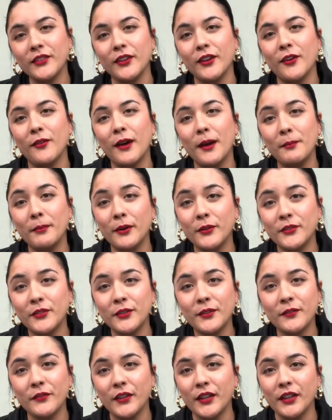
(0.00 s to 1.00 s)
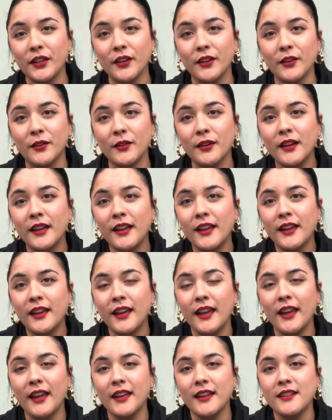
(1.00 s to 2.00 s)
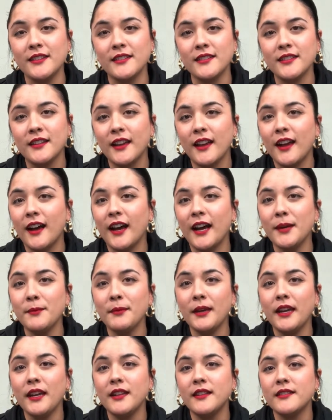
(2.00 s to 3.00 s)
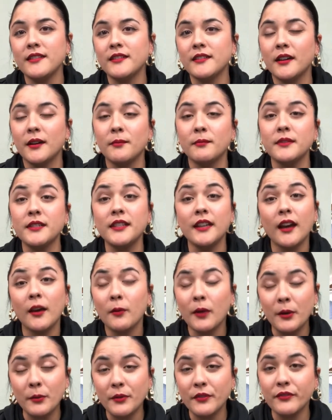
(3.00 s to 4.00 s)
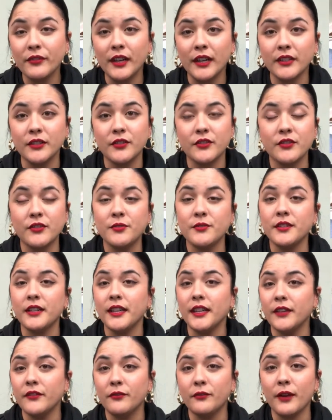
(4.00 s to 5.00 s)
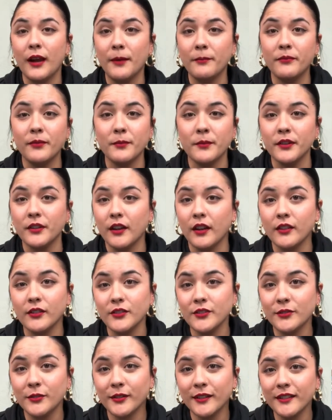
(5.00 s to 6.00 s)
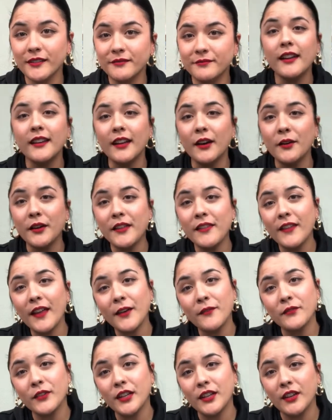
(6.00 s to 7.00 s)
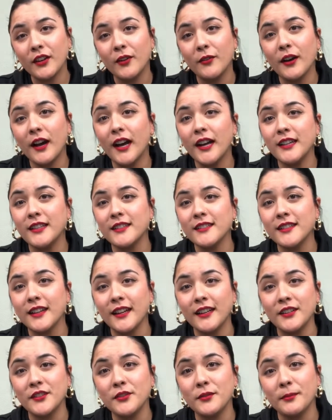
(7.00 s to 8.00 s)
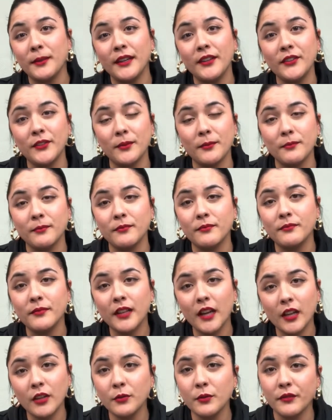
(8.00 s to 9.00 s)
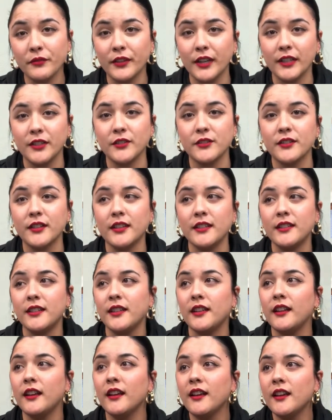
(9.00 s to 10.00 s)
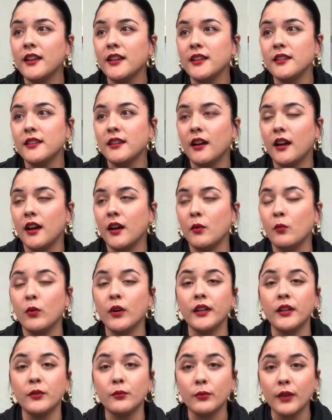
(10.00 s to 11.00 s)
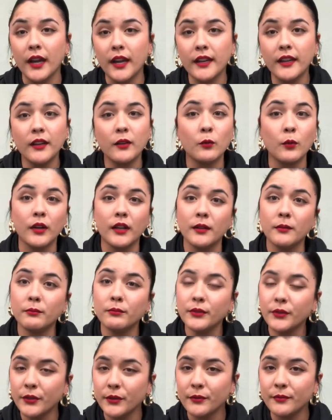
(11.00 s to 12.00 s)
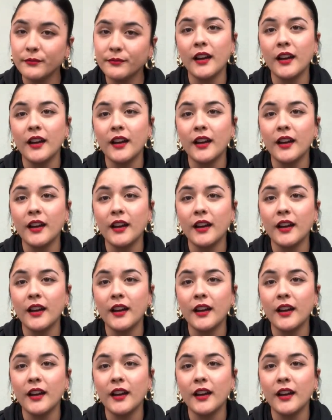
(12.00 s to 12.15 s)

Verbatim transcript: ago, I posted a video and I made some DIY reflectors using gift wrap from the dollar store. Now in that video, I decided to make some color reflectors. I did uh, one in red and one in blue.